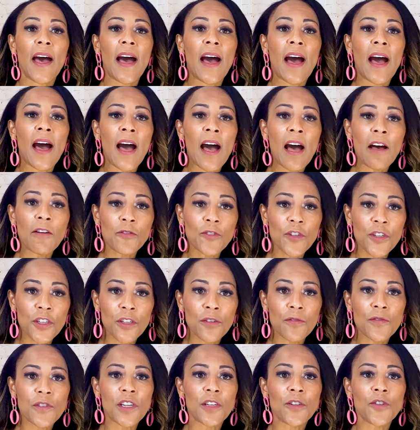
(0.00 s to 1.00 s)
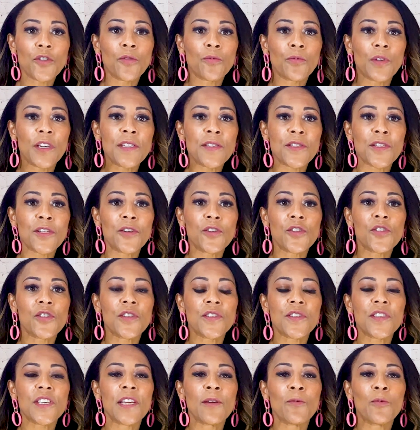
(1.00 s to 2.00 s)
after you've done your research to
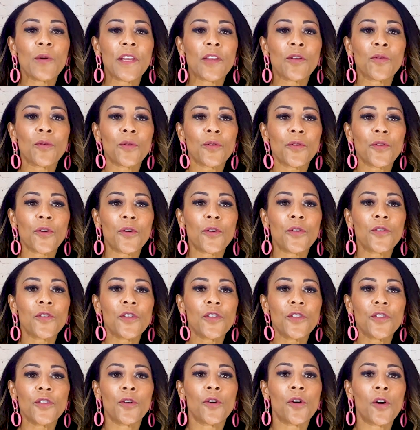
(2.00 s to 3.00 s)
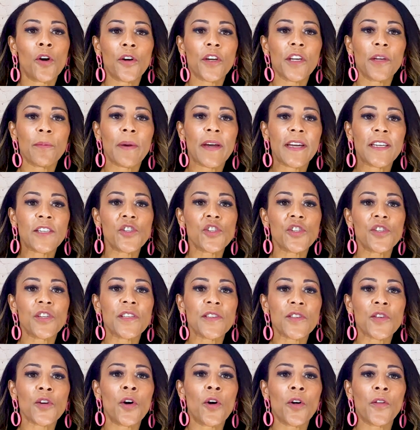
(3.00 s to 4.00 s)
see whether or not your occupation
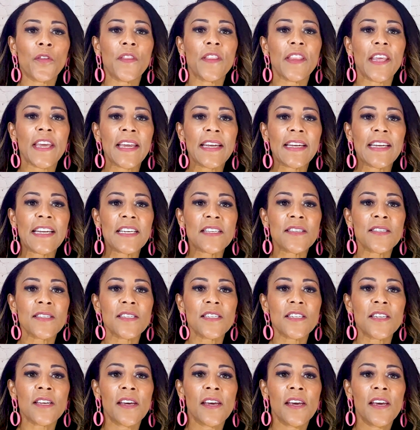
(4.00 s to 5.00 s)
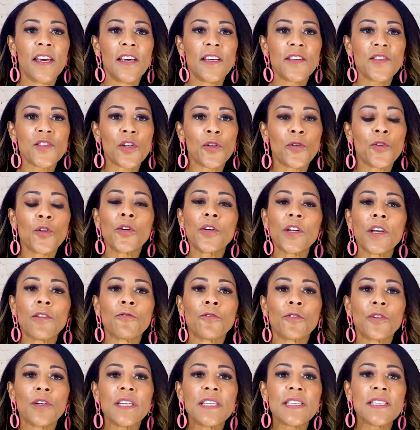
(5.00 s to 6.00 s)
is on their list. So, not
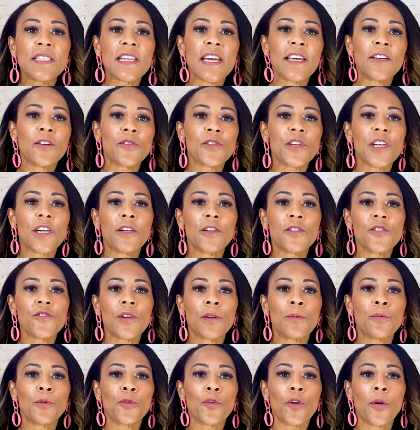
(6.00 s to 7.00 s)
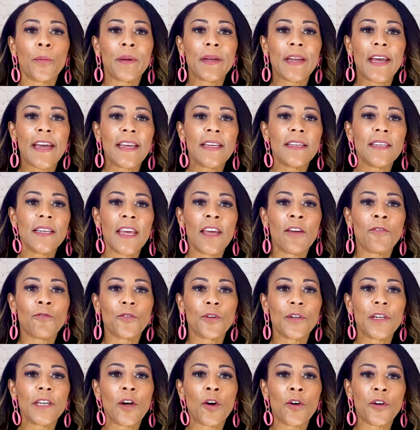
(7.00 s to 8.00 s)
every state or territory will nominate
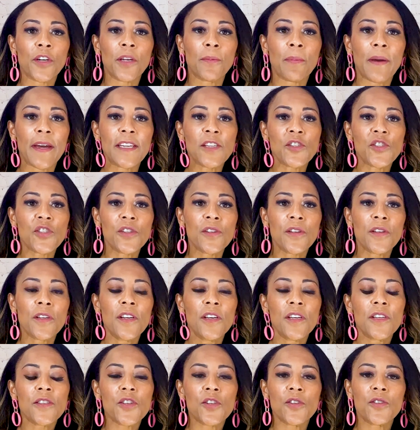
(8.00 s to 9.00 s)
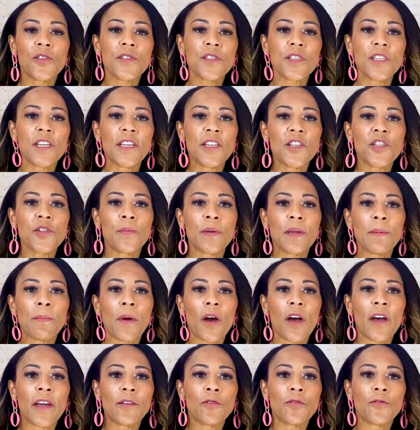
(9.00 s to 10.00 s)
every occupation. You just need to be
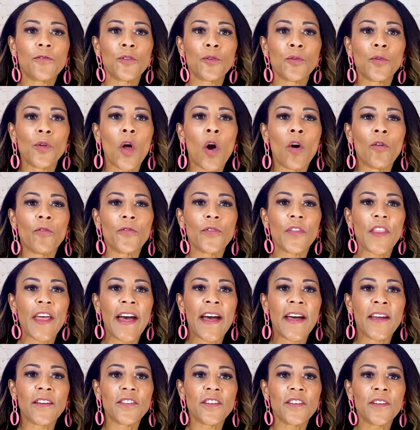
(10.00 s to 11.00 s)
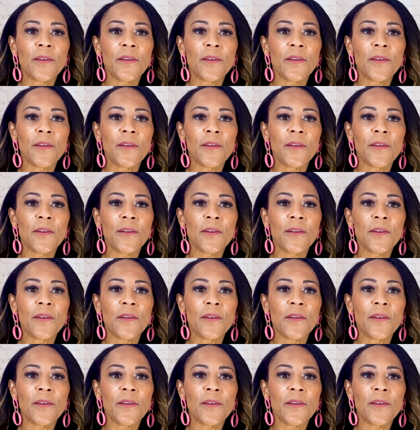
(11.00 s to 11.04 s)
mindful of that.